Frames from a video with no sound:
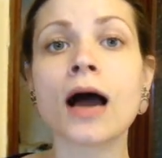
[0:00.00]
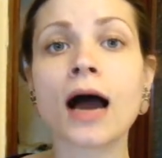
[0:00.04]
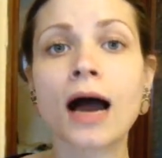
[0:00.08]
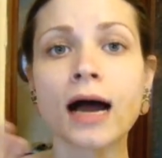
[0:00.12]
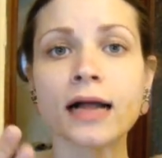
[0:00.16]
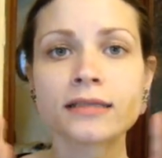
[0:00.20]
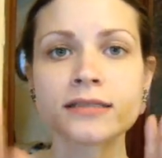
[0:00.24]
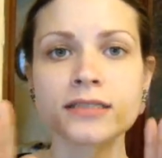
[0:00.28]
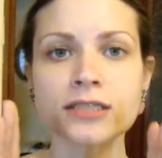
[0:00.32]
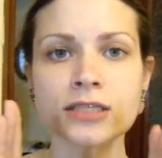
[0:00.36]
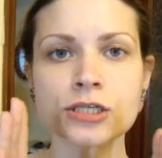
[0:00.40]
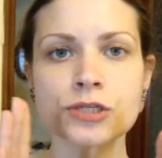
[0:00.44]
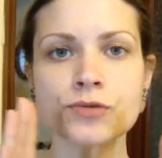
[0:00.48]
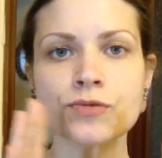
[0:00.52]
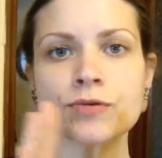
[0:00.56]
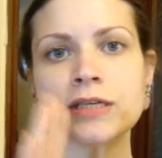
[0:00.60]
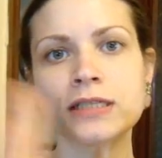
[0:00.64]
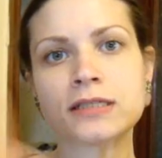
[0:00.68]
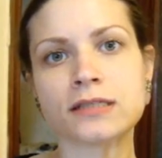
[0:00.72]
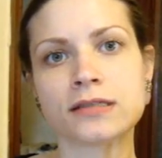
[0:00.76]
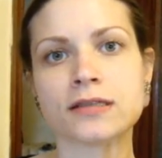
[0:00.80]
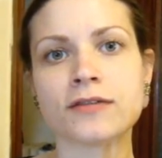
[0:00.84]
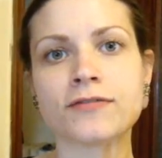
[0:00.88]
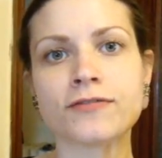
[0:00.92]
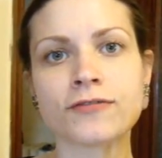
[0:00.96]
ultra
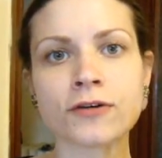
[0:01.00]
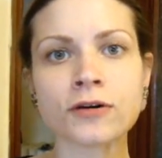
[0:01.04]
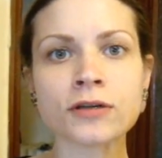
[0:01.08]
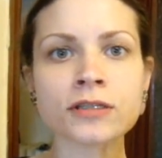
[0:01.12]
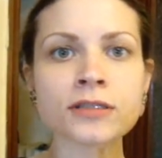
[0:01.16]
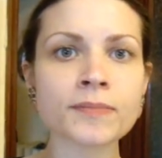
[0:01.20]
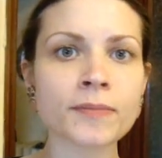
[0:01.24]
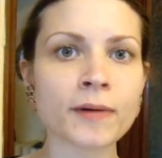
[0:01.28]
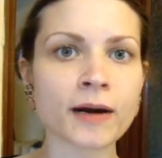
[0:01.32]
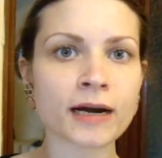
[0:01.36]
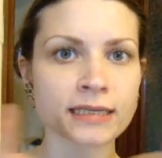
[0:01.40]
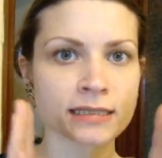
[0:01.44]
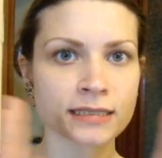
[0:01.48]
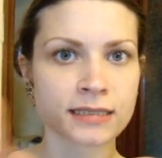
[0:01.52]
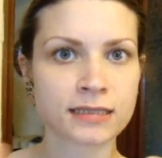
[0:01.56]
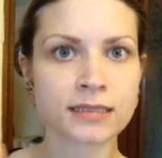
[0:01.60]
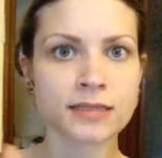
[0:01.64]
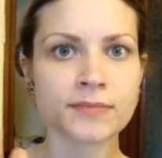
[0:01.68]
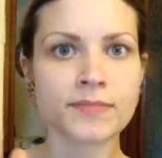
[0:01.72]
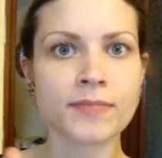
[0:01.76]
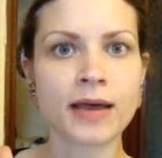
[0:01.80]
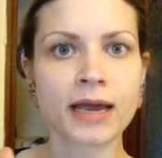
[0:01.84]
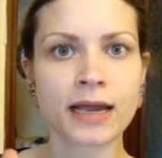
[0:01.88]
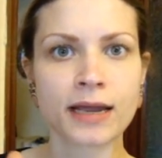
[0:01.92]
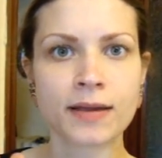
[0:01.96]
suede the front part and the
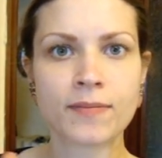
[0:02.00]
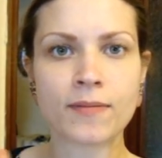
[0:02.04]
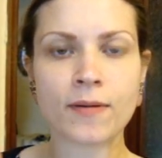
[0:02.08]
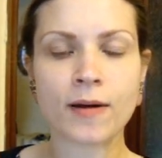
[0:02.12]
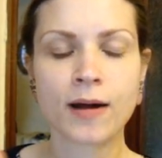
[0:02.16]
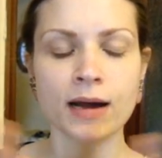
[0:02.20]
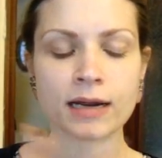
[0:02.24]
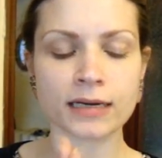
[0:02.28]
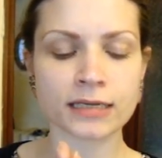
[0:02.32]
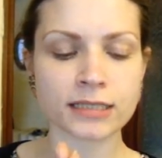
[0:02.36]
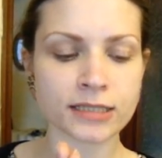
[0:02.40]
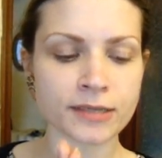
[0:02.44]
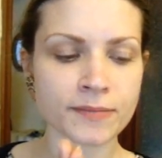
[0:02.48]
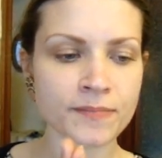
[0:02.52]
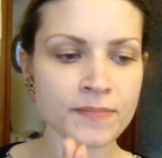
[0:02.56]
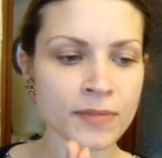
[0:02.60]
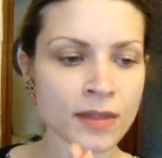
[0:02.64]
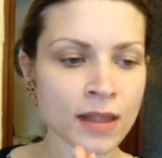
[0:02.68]
back part